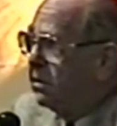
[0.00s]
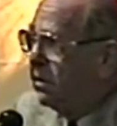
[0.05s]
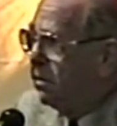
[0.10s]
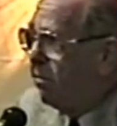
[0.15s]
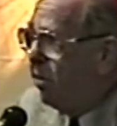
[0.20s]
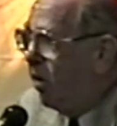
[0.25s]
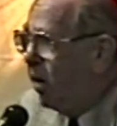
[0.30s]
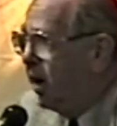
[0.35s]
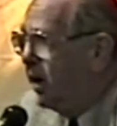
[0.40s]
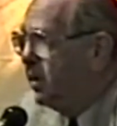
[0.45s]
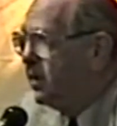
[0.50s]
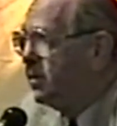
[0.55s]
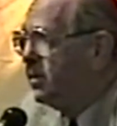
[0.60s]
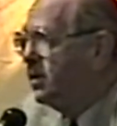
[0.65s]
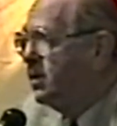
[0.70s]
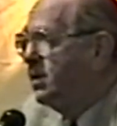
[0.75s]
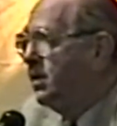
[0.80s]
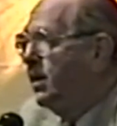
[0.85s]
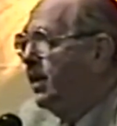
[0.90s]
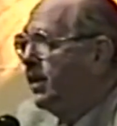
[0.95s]
the
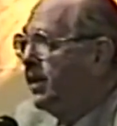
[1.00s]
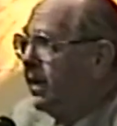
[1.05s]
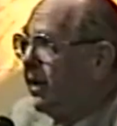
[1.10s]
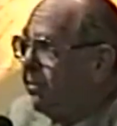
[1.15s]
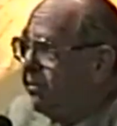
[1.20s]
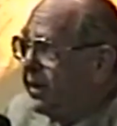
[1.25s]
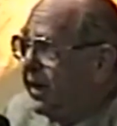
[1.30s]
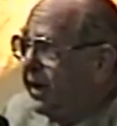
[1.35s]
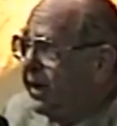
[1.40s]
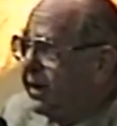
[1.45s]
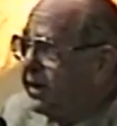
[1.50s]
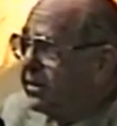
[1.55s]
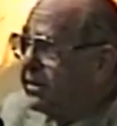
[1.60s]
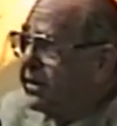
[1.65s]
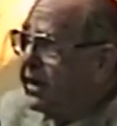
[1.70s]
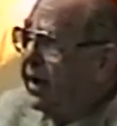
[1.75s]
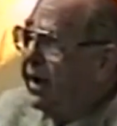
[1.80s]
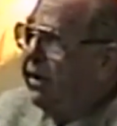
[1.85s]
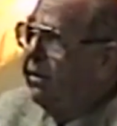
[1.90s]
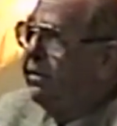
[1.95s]
partisans and let them take
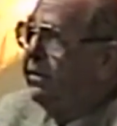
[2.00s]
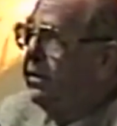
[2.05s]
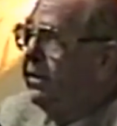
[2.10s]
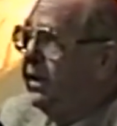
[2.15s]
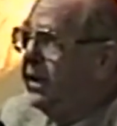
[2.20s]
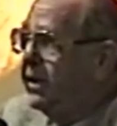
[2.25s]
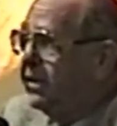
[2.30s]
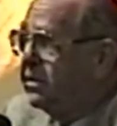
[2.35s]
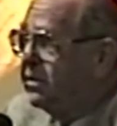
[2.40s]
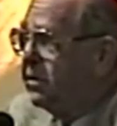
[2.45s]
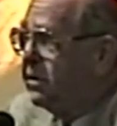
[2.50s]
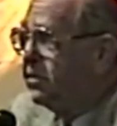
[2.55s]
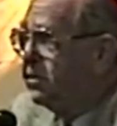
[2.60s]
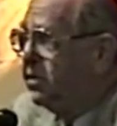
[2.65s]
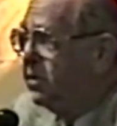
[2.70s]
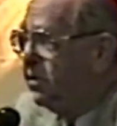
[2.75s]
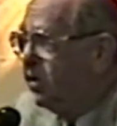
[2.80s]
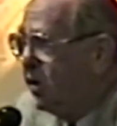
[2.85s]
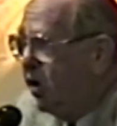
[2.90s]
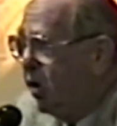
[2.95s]
us out. And he
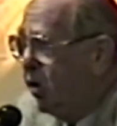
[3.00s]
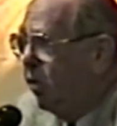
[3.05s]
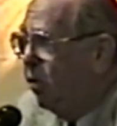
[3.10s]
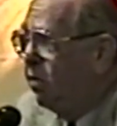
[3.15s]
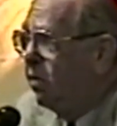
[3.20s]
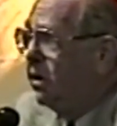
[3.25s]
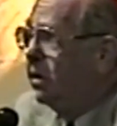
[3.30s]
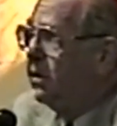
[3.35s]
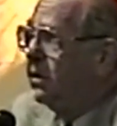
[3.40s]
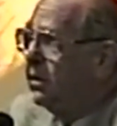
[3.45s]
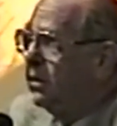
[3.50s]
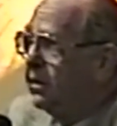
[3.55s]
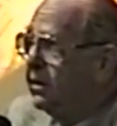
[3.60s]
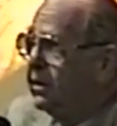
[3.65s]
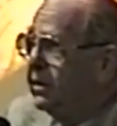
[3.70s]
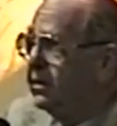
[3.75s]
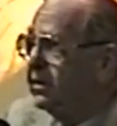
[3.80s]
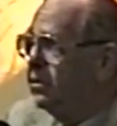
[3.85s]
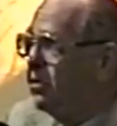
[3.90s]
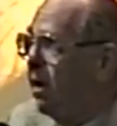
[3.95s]
insisted no.
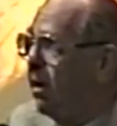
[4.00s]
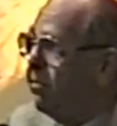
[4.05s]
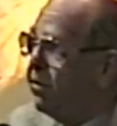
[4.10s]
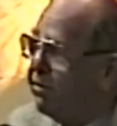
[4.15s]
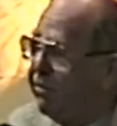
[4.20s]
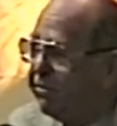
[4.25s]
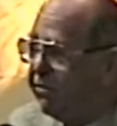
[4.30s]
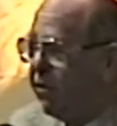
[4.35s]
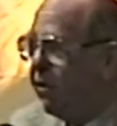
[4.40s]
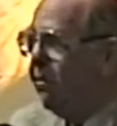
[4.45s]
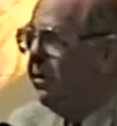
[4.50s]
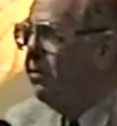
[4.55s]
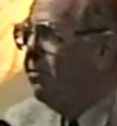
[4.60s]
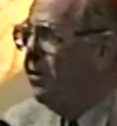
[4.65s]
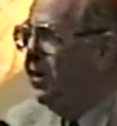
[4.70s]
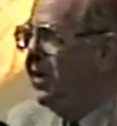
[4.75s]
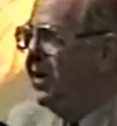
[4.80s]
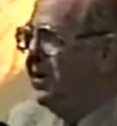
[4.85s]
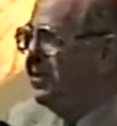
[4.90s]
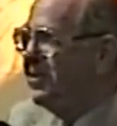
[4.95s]
So I'm confirming
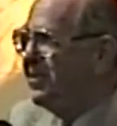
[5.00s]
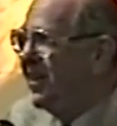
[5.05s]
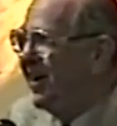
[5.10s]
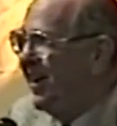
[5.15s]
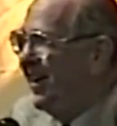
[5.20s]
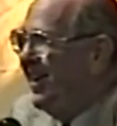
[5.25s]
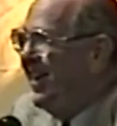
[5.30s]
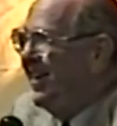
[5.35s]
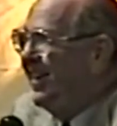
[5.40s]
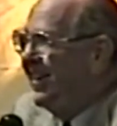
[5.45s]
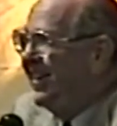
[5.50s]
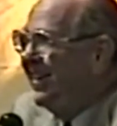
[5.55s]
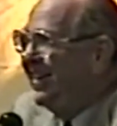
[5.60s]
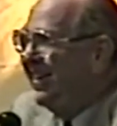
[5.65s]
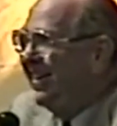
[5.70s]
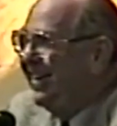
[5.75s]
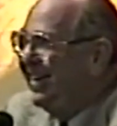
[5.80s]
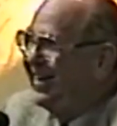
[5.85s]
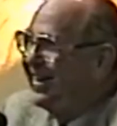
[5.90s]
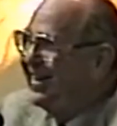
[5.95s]
what he said.
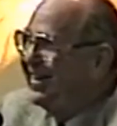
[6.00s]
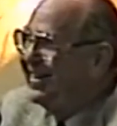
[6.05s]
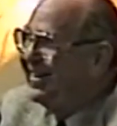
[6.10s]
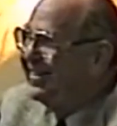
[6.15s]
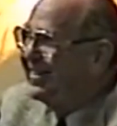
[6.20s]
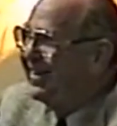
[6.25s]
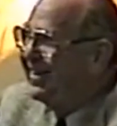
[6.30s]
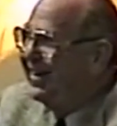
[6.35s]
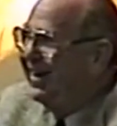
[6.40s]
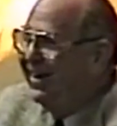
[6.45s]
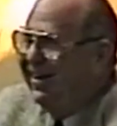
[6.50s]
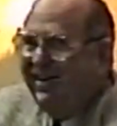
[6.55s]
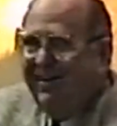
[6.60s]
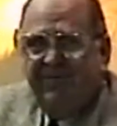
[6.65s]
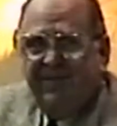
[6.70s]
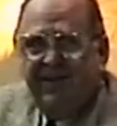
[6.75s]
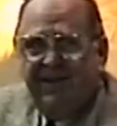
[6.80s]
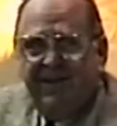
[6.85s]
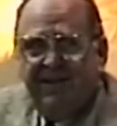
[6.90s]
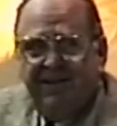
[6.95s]
Uh,
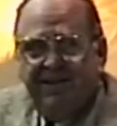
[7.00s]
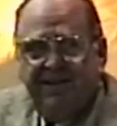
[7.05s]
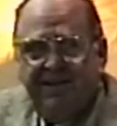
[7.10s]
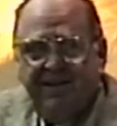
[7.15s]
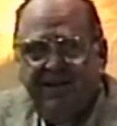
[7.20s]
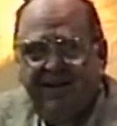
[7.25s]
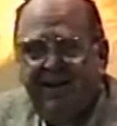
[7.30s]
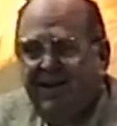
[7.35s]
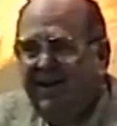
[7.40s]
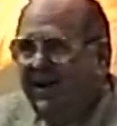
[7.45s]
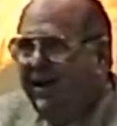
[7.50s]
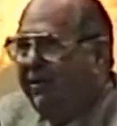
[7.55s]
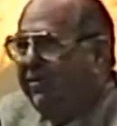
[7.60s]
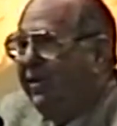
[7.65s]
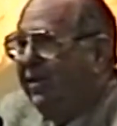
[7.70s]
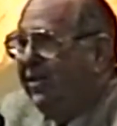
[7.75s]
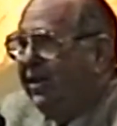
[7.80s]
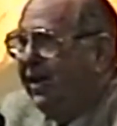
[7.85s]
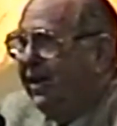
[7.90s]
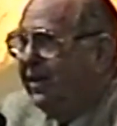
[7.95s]

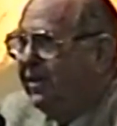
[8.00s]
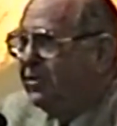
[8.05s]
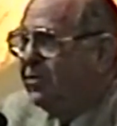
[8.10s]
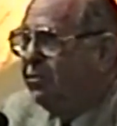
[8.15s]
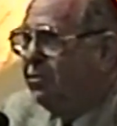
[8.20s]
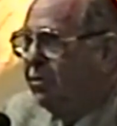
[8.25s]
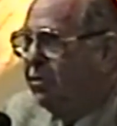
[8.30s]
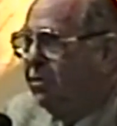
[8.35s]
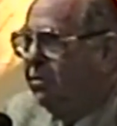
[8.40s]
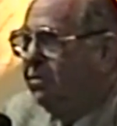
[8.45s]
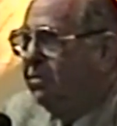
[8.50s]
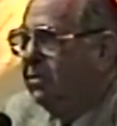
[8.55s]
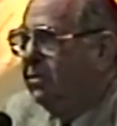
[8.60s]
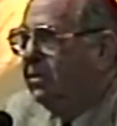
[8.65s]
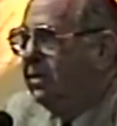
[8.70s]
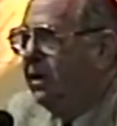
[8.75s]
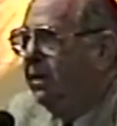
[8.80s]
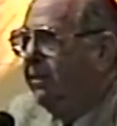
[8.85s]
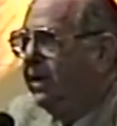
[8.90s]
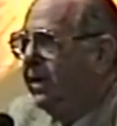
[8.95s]
everything is true.
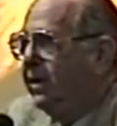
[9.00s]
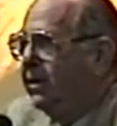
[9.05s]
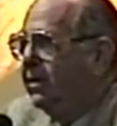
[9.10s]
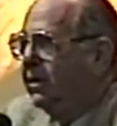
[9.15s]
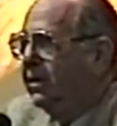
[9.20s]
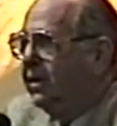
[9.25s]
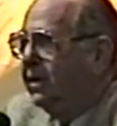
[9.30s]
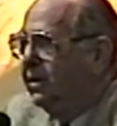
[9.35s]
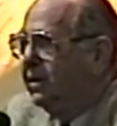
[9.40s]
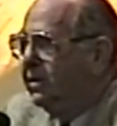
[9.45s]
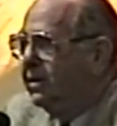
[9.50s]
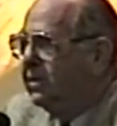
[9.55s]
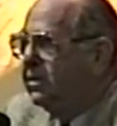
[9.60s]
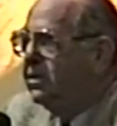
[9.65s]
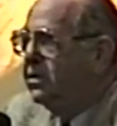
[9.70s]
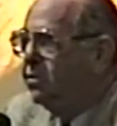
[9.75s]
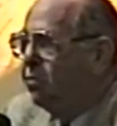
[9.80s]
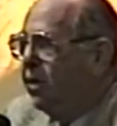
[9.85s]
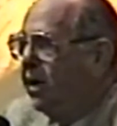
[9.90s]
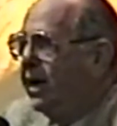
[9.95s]
I mean, uh,
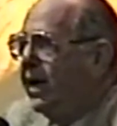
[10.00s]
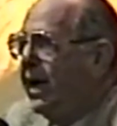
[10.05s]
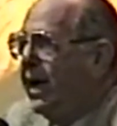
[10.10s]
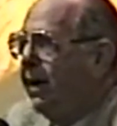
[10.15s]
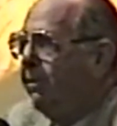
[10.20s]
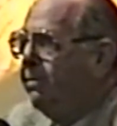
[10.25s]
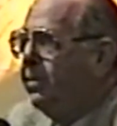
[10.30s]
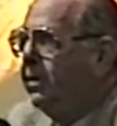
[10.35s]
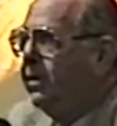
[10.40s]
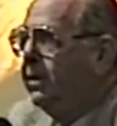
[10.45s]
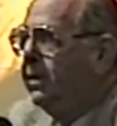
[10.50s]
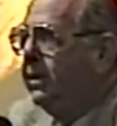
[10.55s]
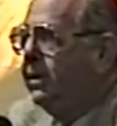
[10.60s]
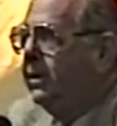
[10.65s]
this is what happened.